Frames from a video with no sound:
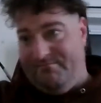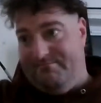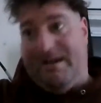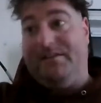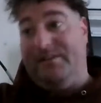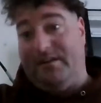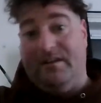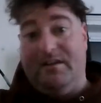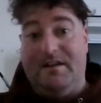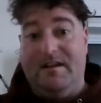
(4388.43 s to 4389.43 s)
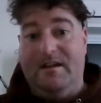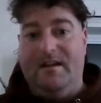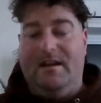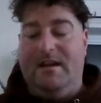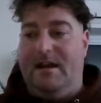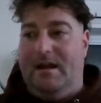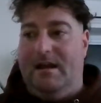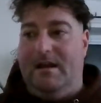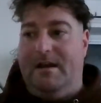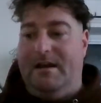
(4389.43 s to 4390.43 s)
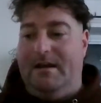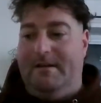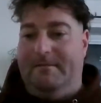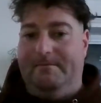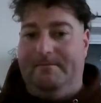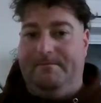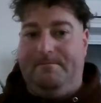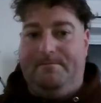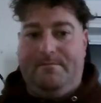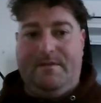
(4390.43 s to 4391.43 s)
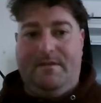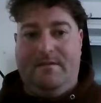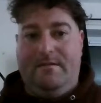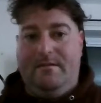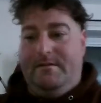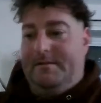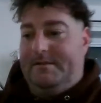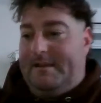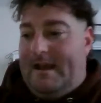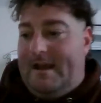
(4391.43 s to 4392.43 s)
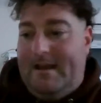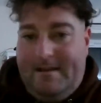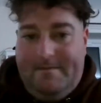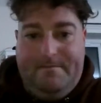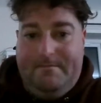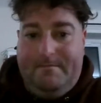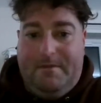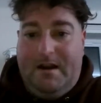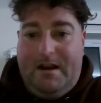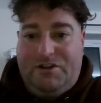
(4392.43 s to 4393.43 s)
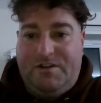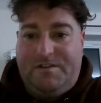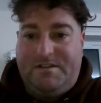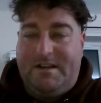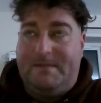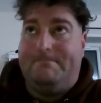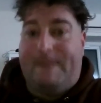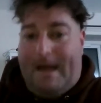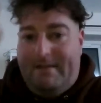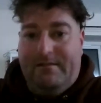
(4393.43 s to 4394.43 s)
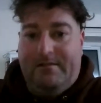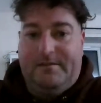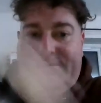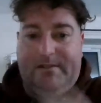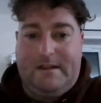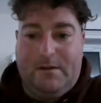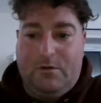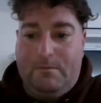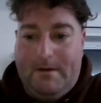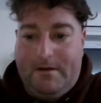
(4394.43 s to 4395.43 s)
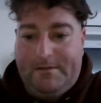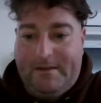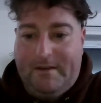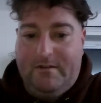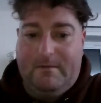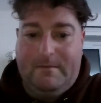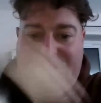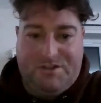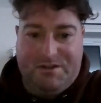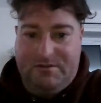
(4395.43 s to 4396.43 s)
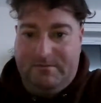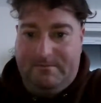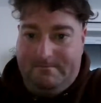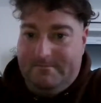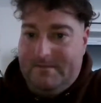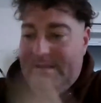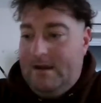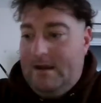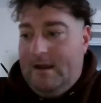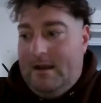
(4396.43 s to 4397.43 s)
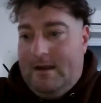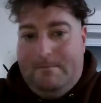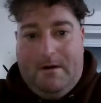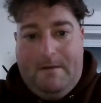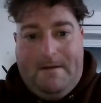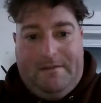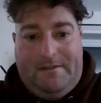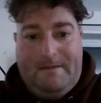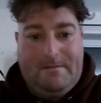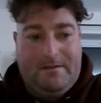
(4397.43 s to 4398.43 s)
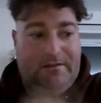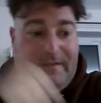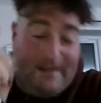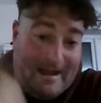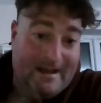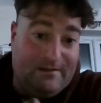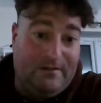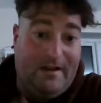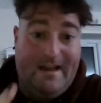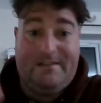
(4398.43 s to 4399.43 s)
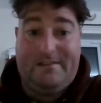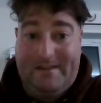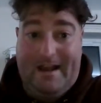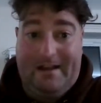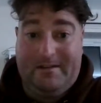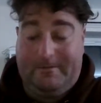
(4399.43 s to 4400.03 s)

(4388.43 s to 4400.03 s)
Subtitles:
basically um, that my electricity powers the doorbell, so I managed to bypass that because the council has said